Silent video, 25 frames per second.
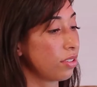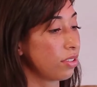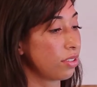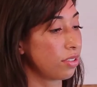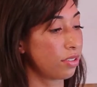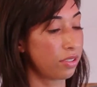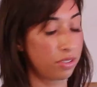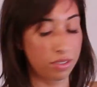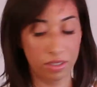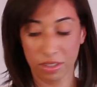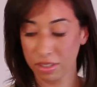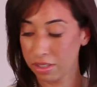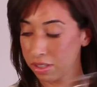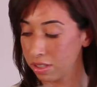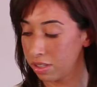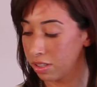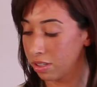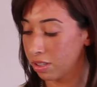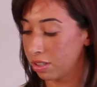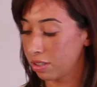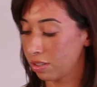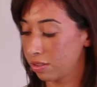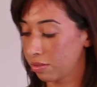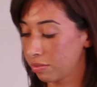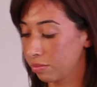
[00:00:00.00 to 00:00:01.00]

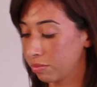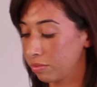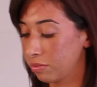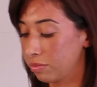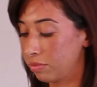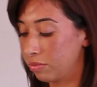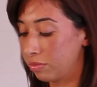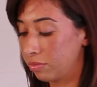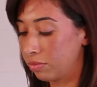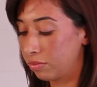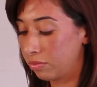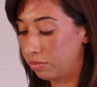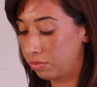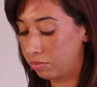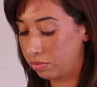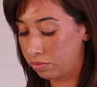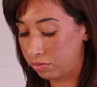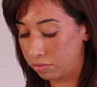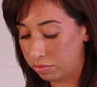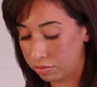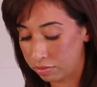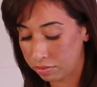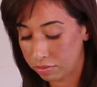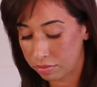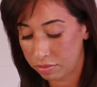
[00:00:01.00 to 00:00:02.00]

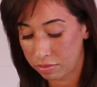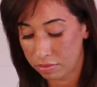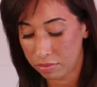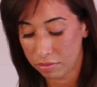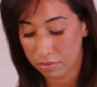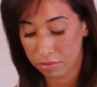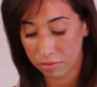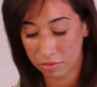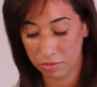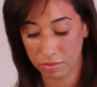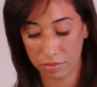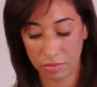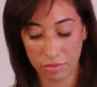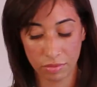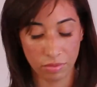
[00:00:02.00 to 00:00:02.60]
Nothing is said.